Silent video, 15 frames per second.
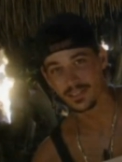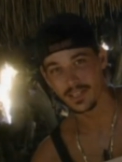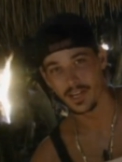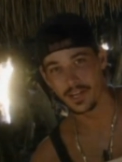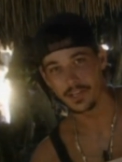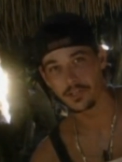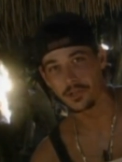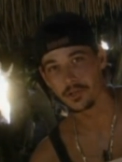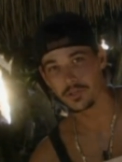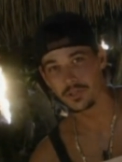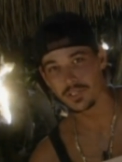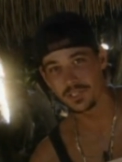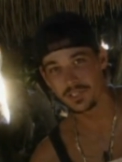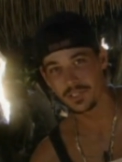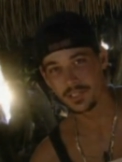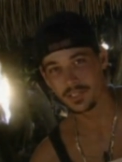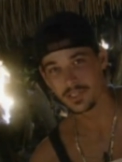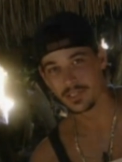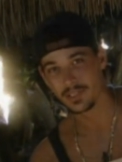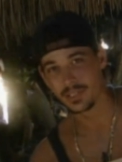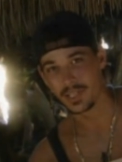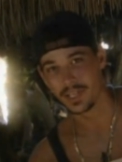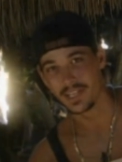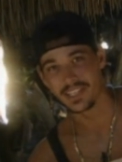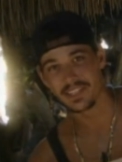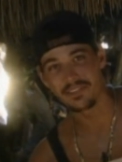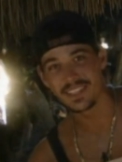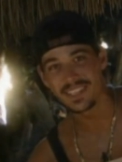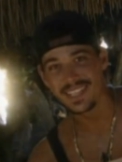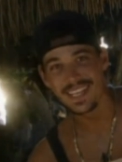adios,
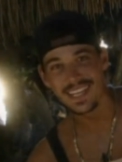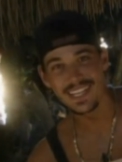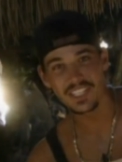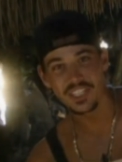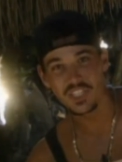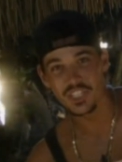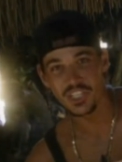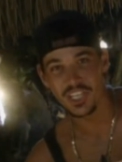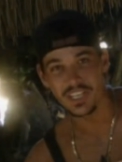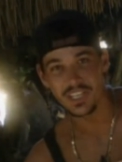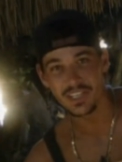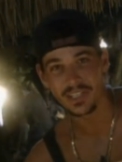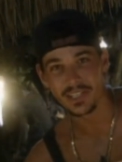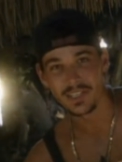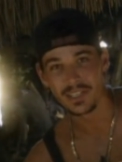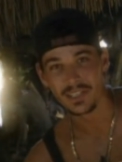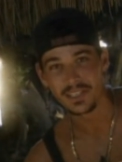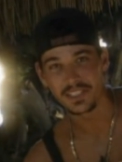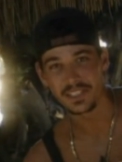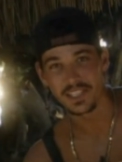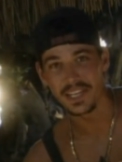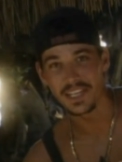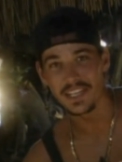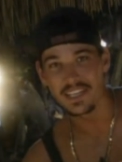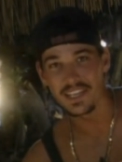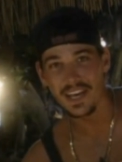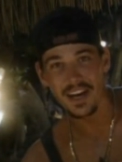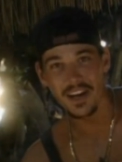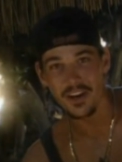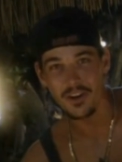arrivederci,
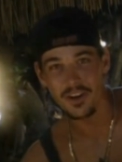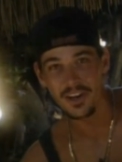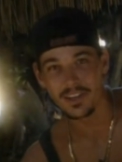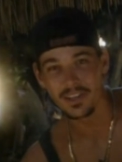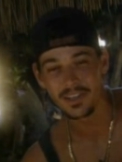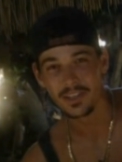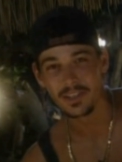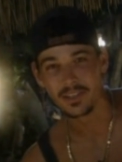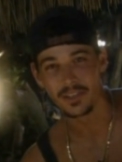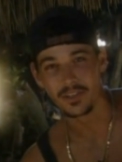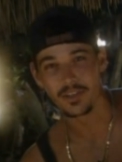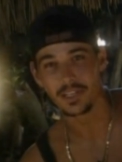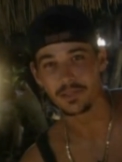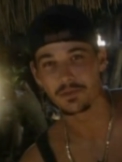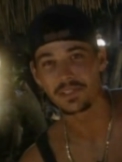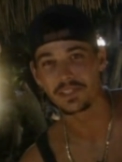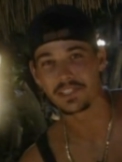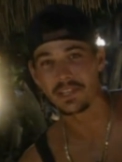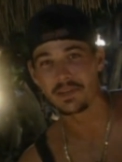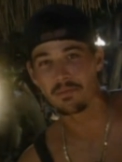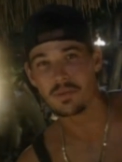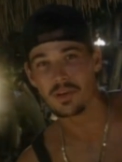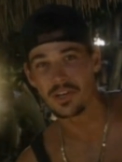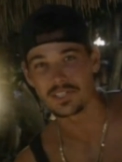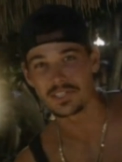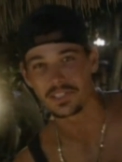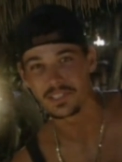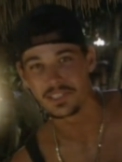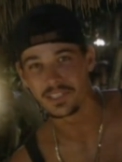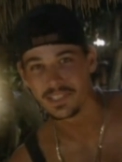sayonara, as we say in
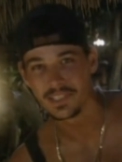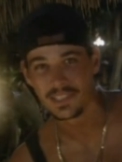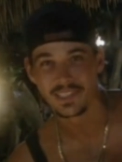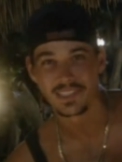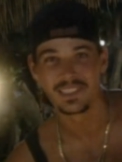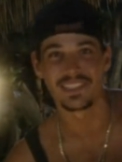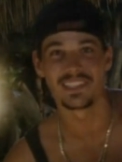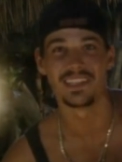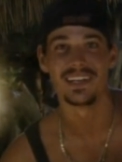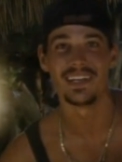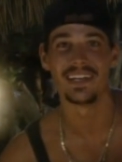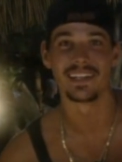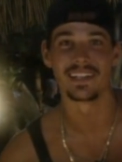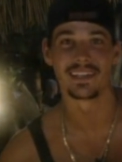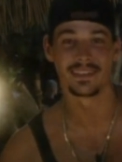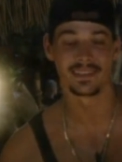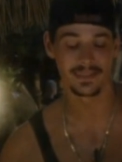Boston, see you later